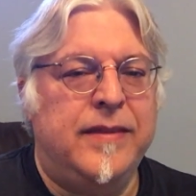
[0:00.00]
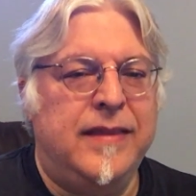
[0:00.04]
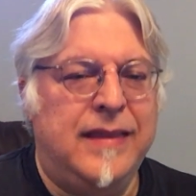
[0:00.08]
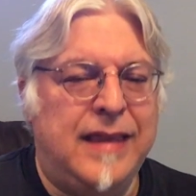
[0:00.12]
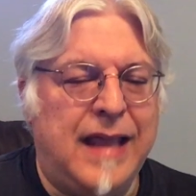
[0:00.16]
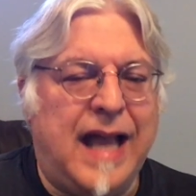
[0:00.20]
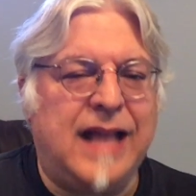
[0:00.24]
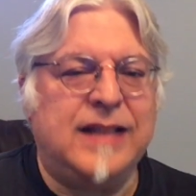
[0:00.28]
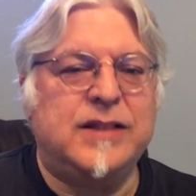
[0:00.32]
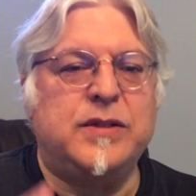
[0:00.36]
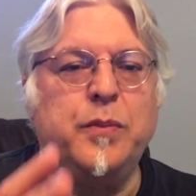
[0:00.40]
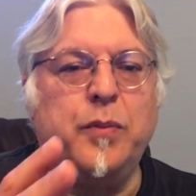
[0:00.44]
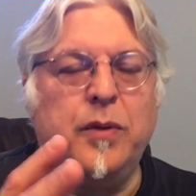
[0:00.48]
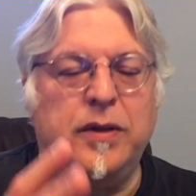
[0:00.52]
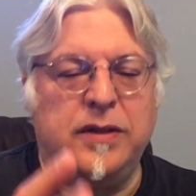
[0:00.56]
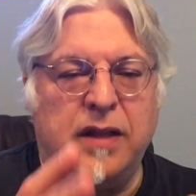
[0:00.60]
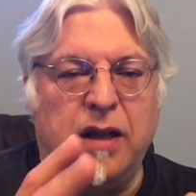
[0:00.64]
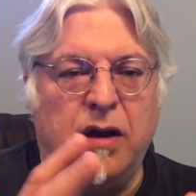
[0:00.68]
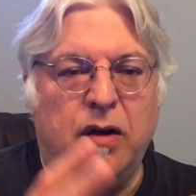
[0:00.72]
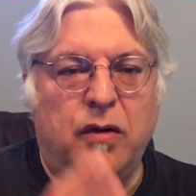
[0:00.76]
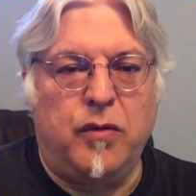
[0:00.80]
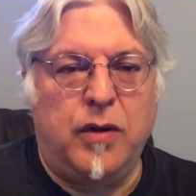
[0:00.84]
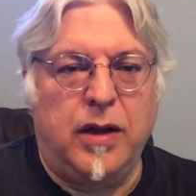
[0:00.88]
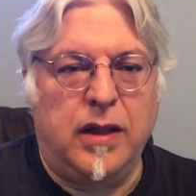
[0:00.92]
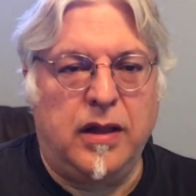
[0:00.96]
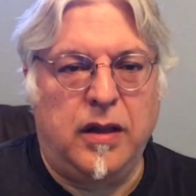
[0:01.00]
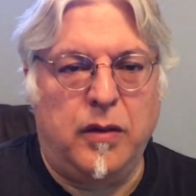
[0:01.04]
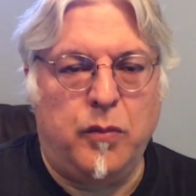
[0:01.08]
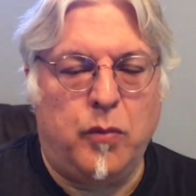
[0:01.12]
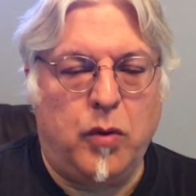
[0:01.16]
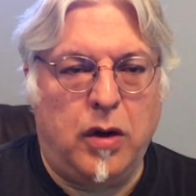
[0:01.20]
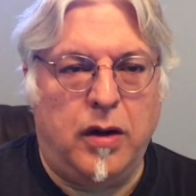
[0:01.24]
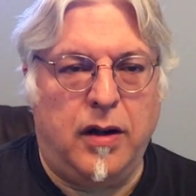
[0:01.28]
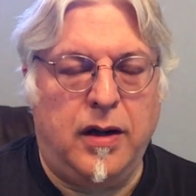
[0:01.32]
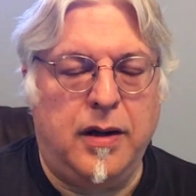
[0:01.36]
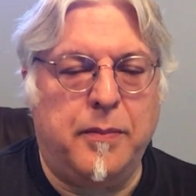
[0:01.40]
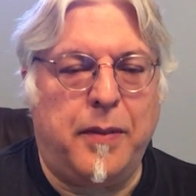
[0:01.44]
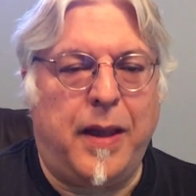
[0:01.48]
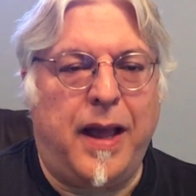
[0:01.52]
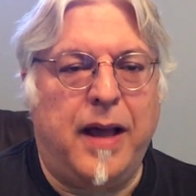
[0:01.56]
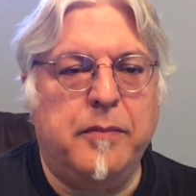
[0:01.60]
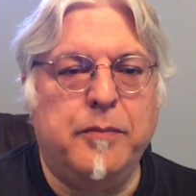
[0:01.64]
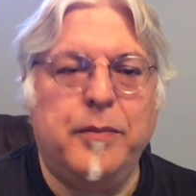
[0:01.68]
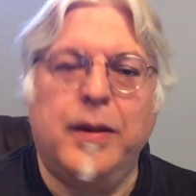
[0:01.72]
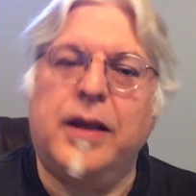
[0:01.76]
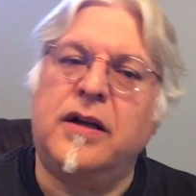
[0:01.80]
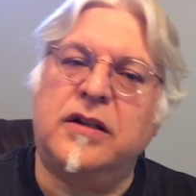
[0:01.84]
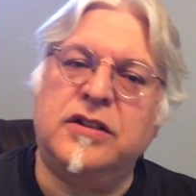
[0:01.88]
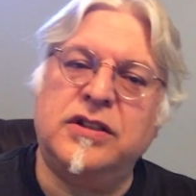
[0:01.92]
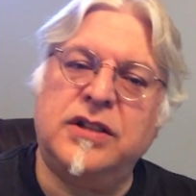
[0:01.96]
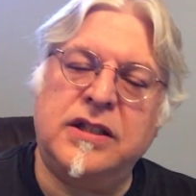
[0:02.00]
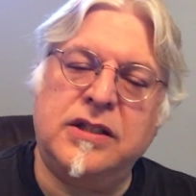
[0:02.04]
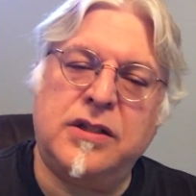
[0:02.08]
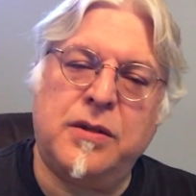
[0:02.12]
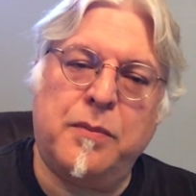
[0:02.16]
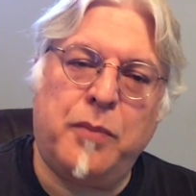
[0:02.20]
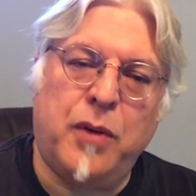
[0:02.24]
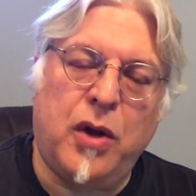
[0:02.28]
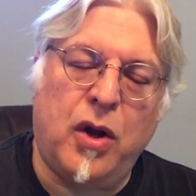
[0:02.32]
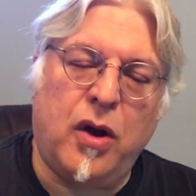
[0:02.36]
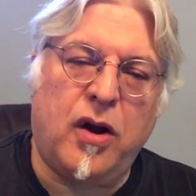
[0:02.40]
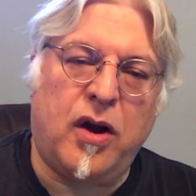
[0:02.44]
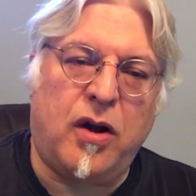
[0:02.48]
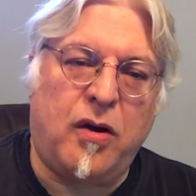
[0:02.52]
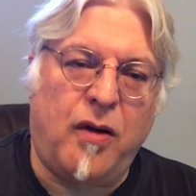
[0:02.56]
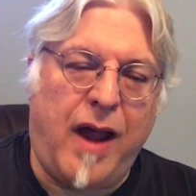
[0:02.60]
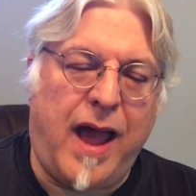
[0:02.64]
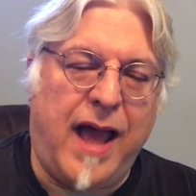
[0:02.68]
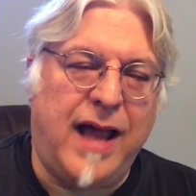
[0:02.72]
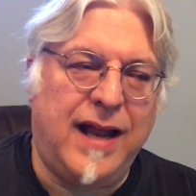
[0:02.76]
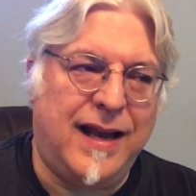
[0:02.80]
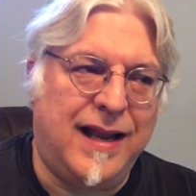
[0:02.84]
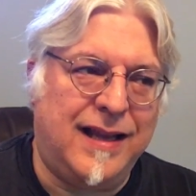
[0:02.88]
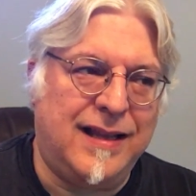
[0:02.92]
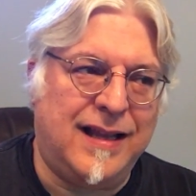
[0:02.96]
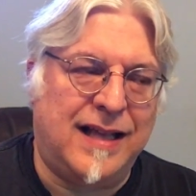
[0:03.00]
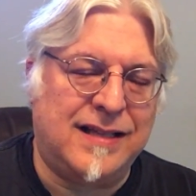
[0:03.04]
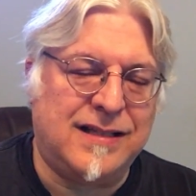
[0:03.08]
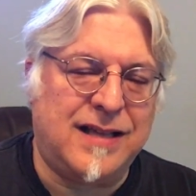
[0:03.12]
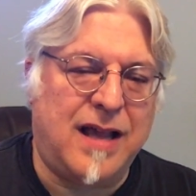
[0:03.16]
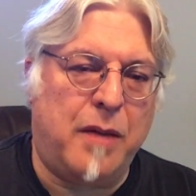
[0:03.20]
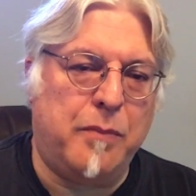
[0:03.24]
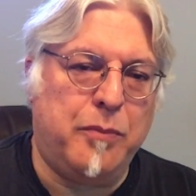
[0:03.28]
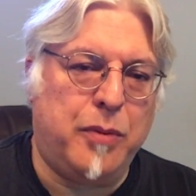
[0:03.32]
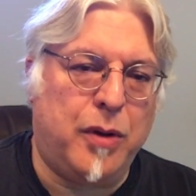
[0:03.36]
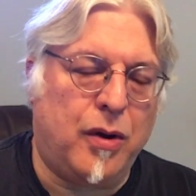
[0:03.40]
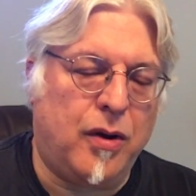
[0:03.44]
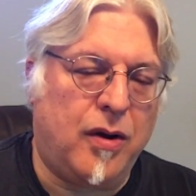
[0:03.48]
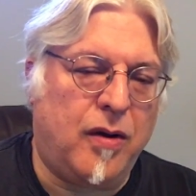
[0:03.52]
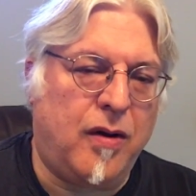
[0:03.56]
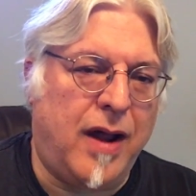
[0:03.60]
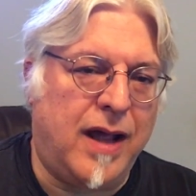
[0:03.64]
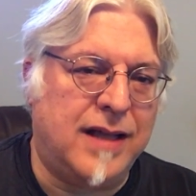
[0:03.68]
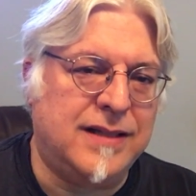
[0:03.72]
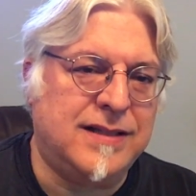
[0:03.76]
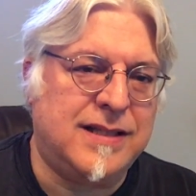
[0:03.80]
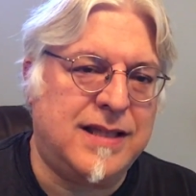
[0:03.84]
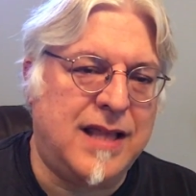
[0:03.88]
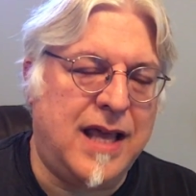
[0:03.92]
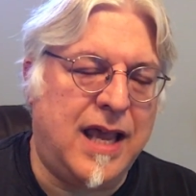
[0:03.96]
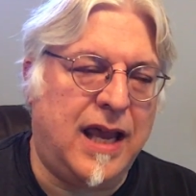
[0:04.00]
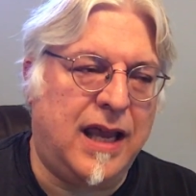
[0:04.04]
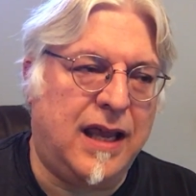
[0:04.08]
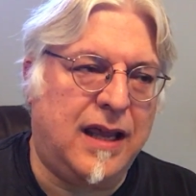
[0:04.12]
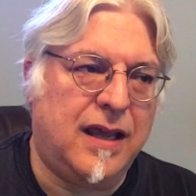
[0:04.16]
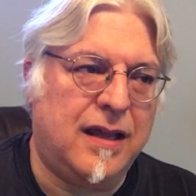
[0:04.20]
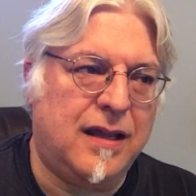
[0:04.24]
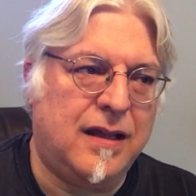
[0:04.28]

That's what they're really worried about because he's a bureaucrat and that's how bureaucrats think.